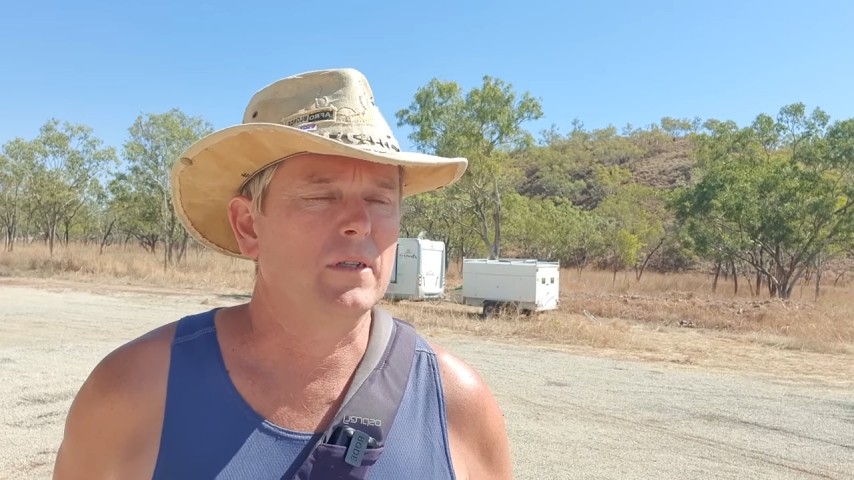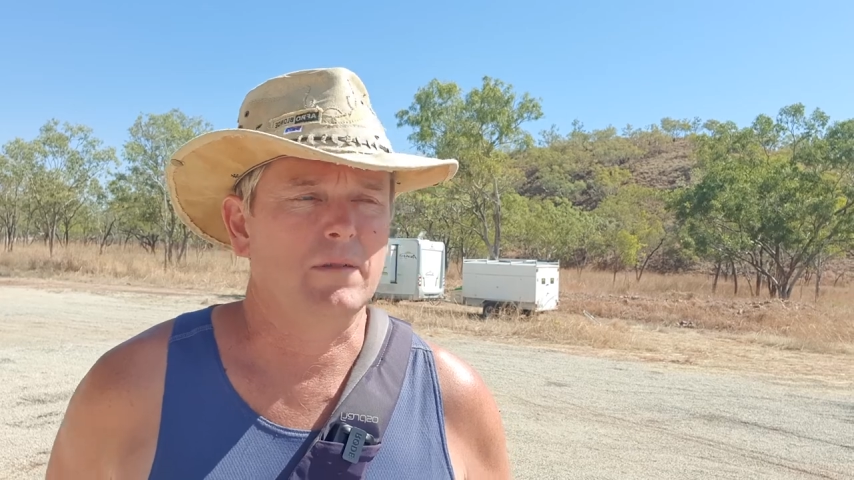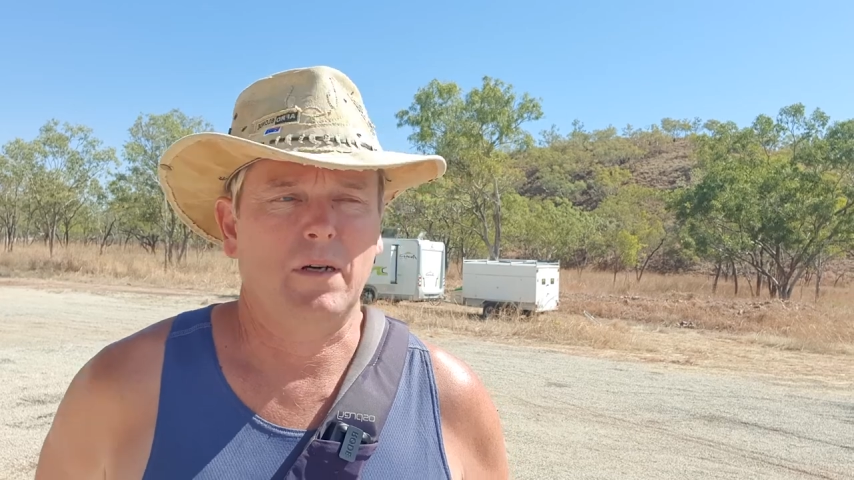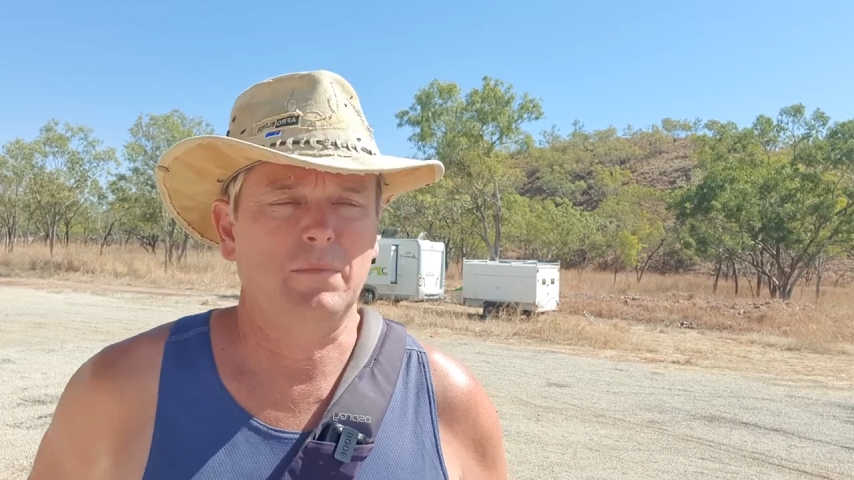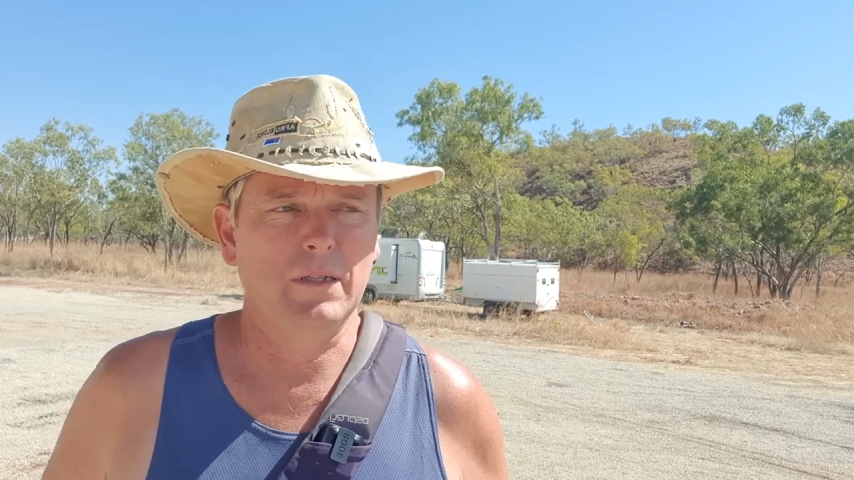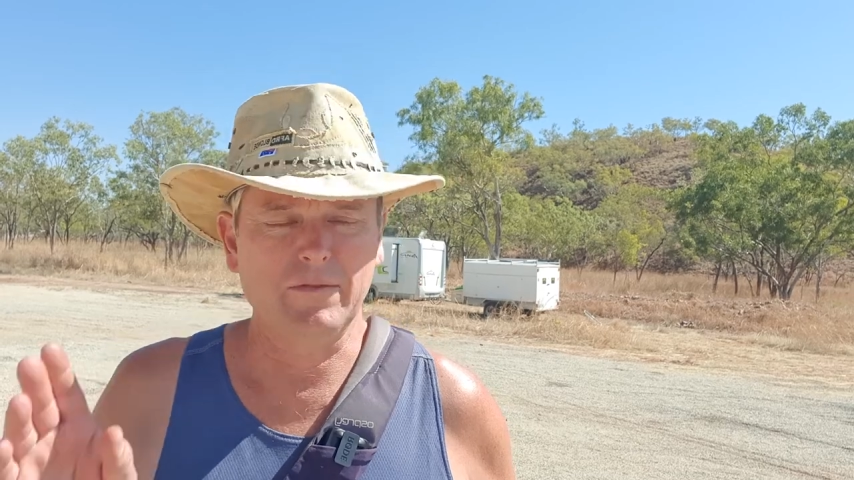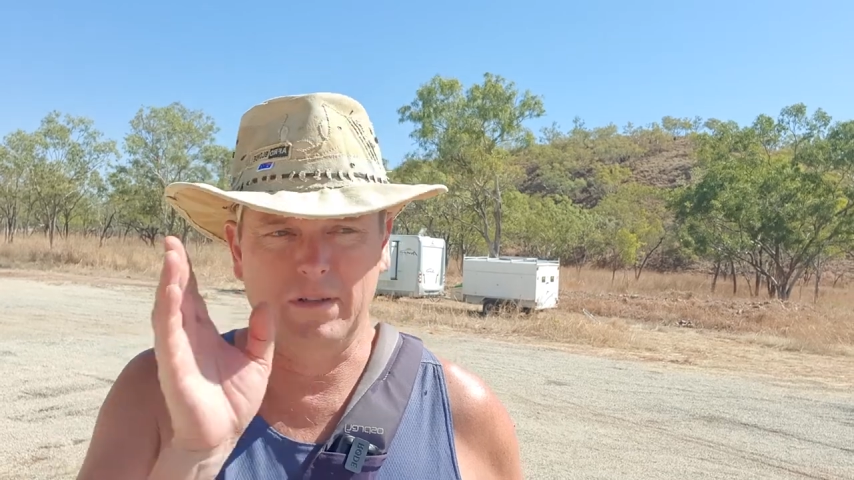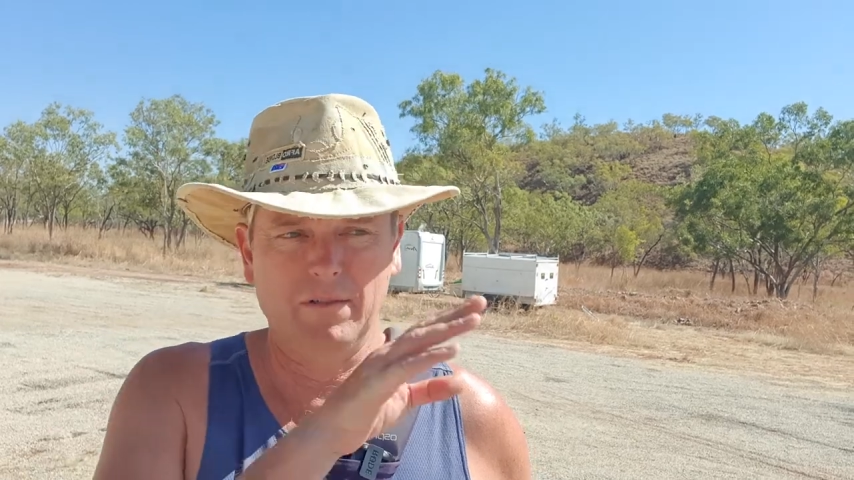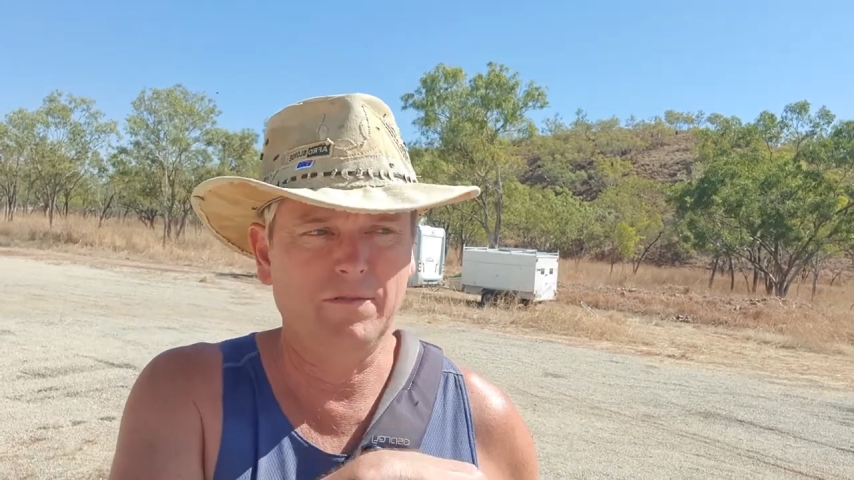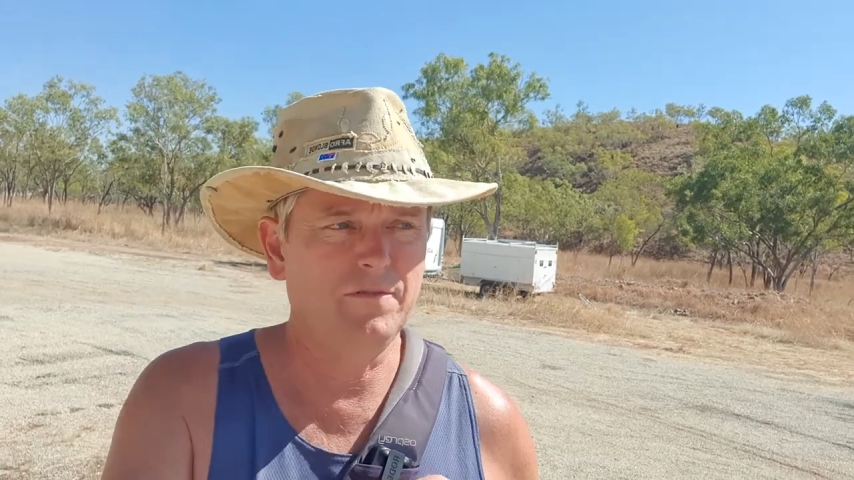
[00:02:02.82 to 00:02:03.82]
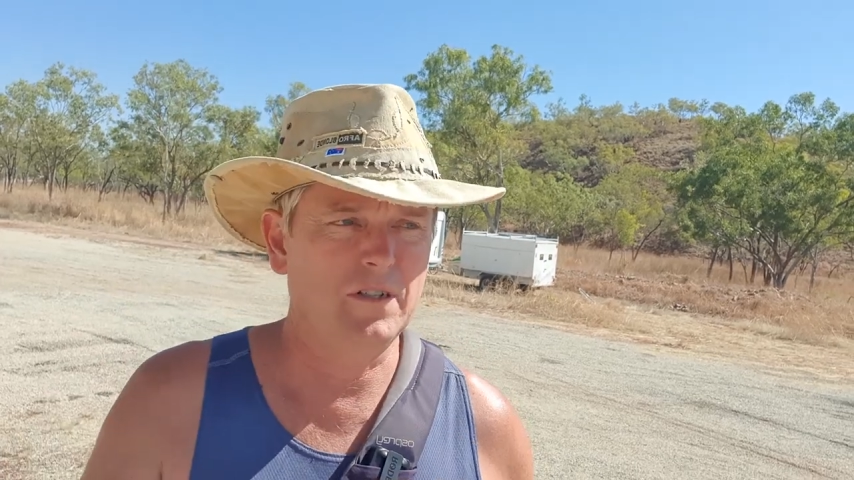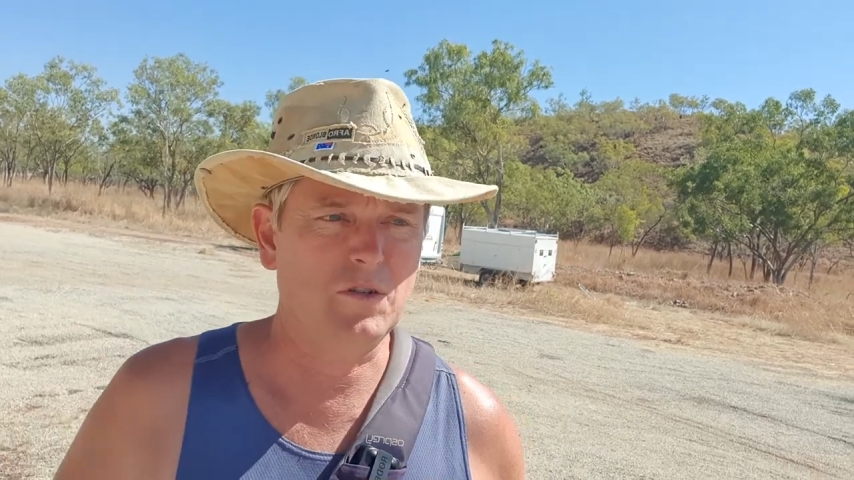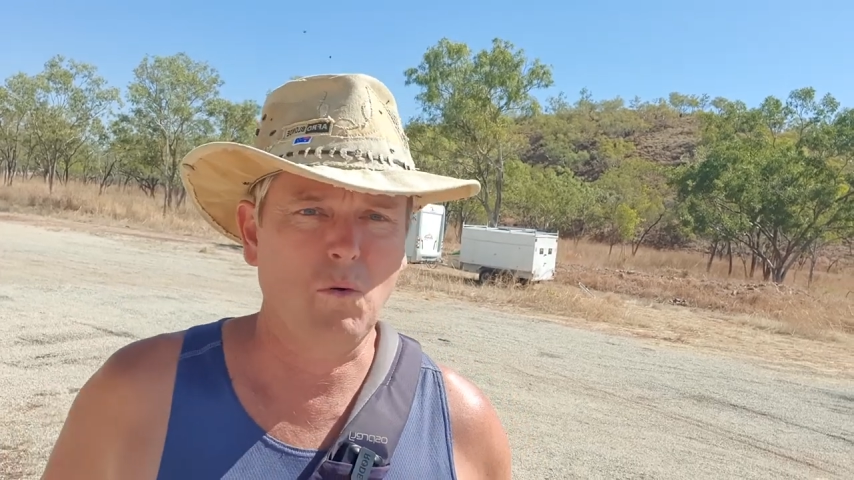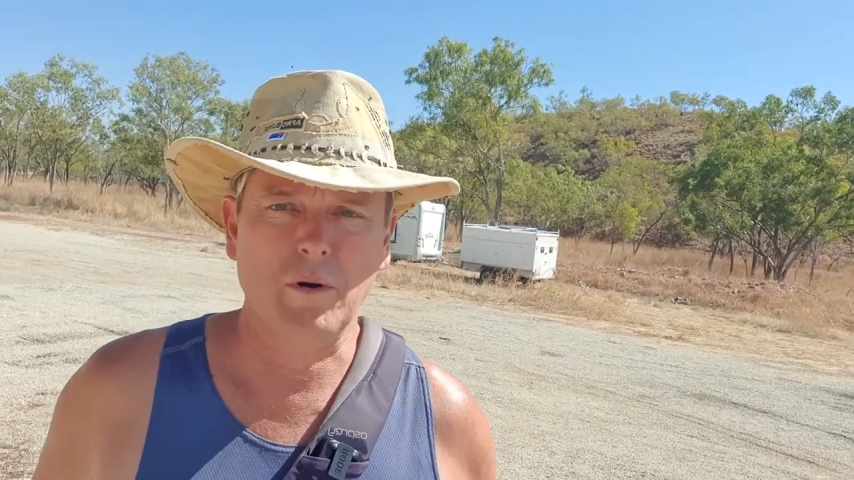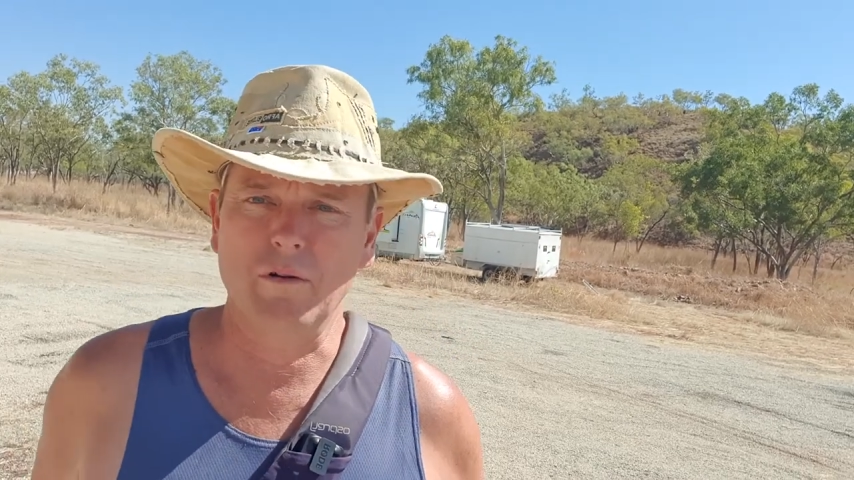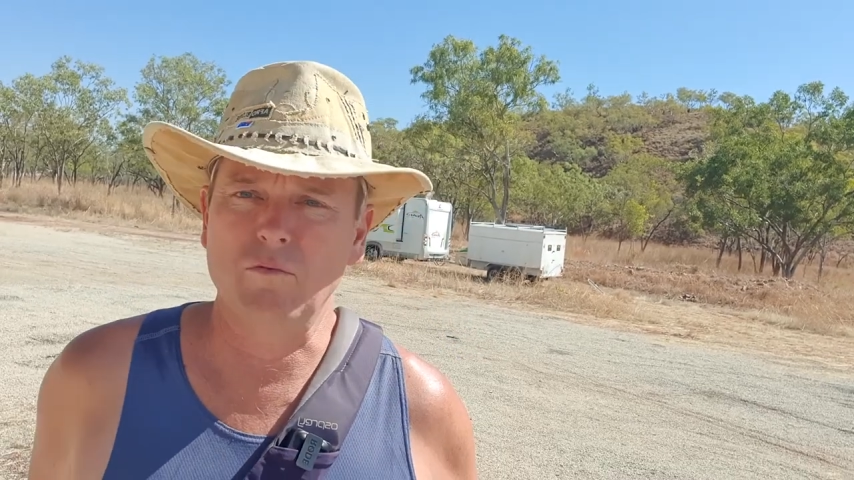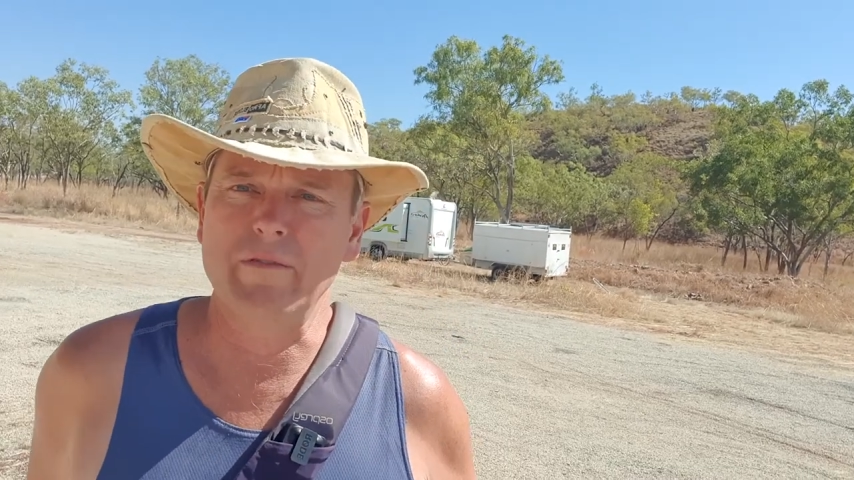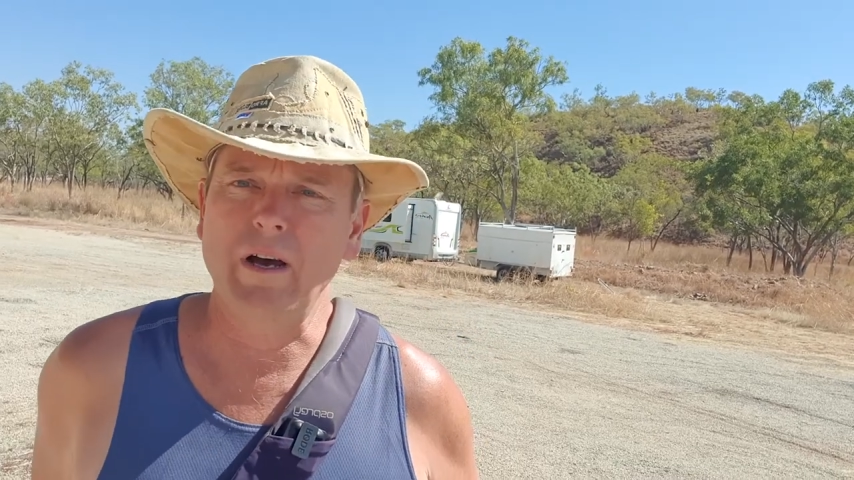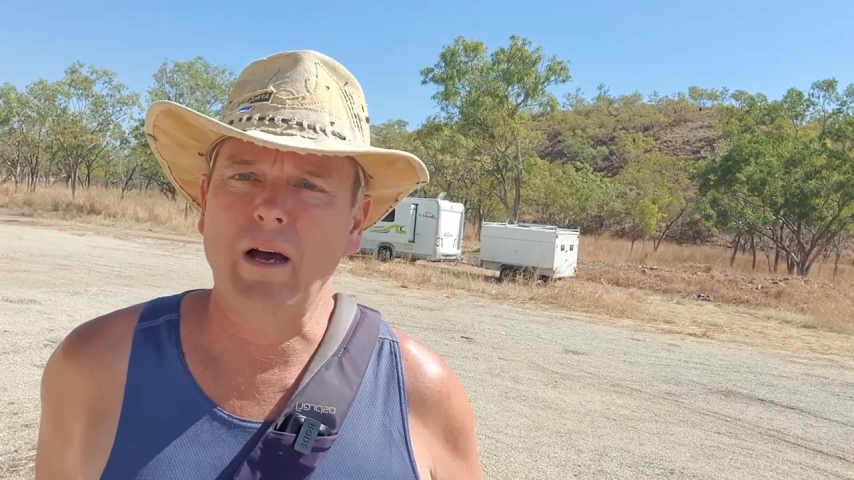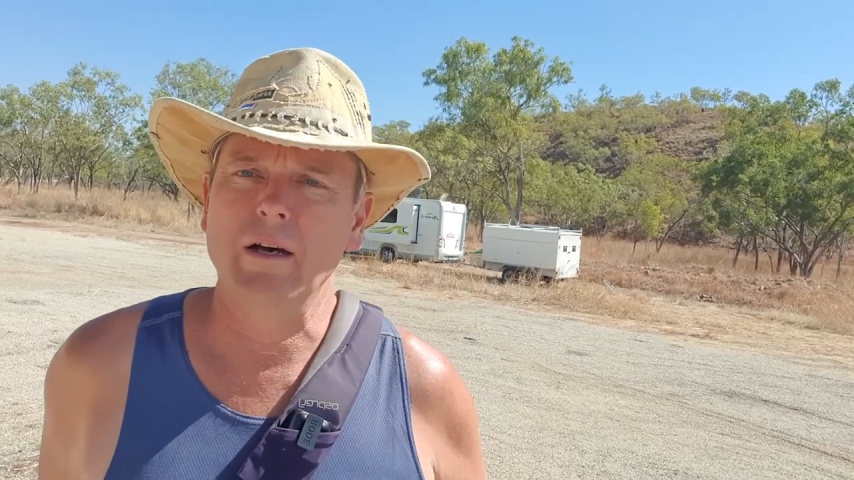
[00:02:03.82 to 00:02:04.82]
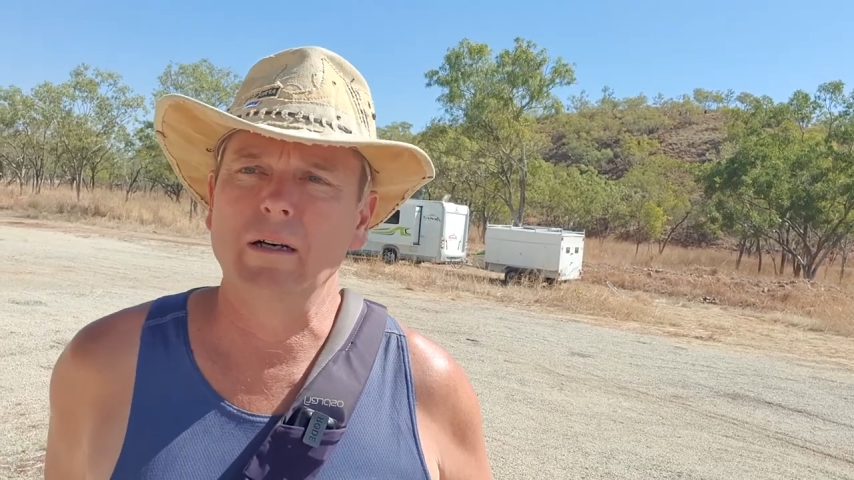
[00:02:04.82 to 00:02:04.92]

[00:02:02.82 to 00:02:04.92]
look at, I believe the Victoria River